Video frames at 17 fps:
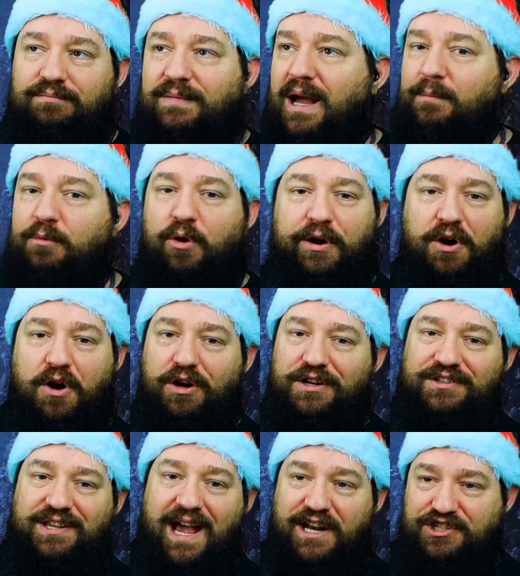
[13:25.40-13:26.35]
I'm going on
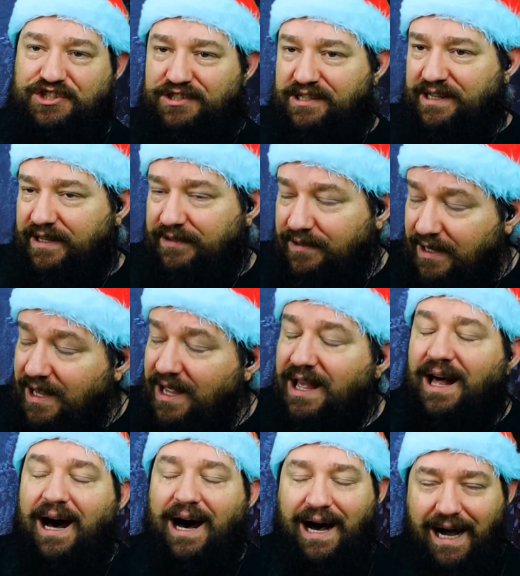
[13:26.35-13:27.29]
a tangent again.
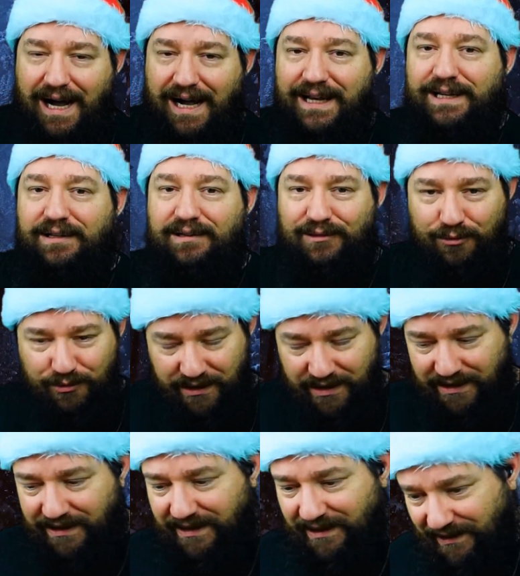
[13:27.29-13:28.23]
I
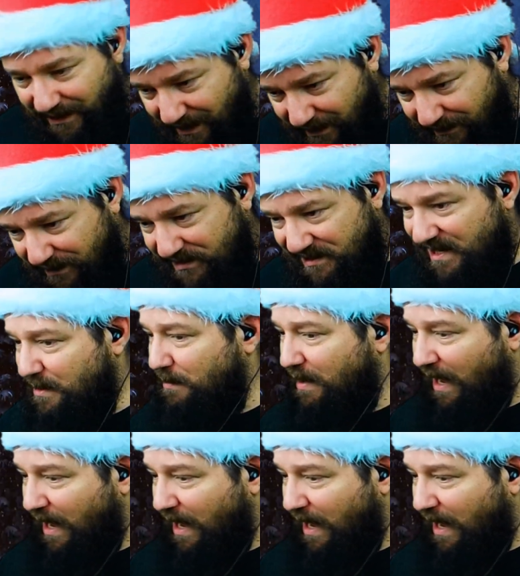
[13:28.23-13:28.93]
really like this, and I'm